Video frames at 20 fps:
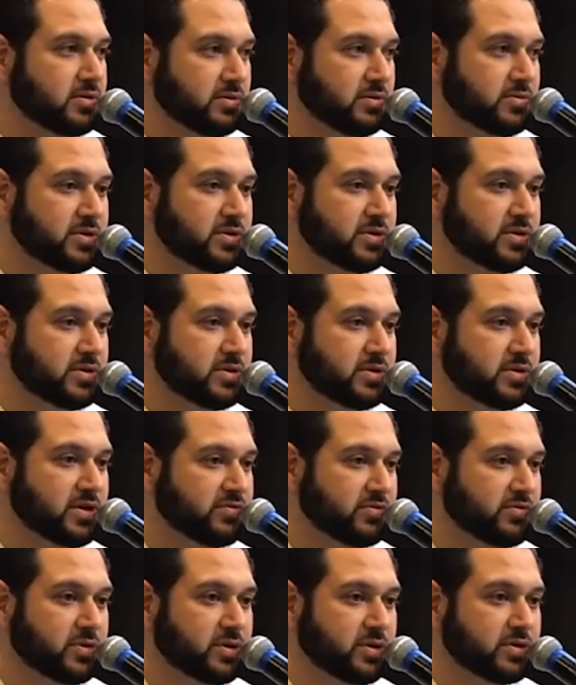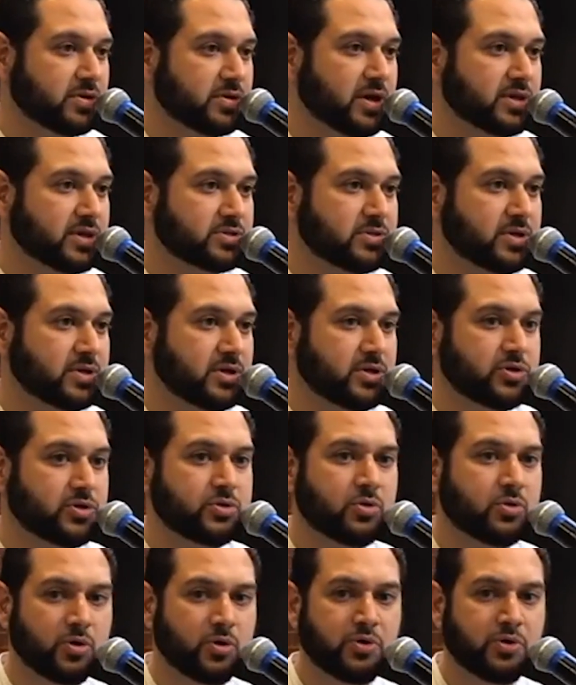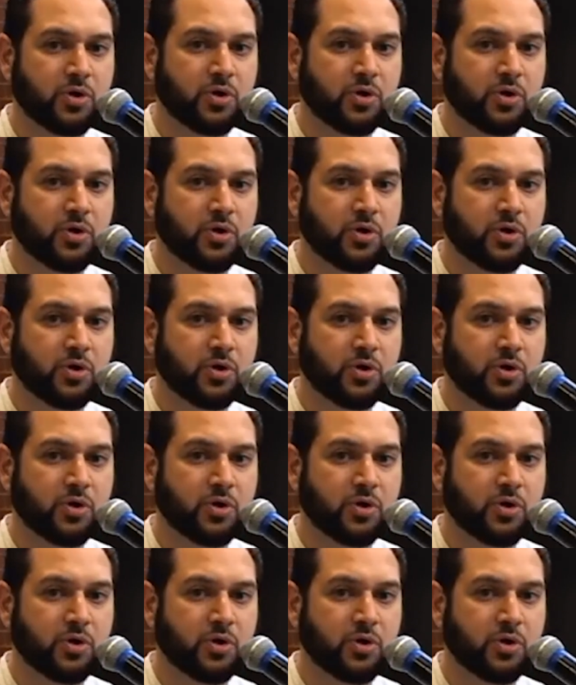We never really graduate. You won't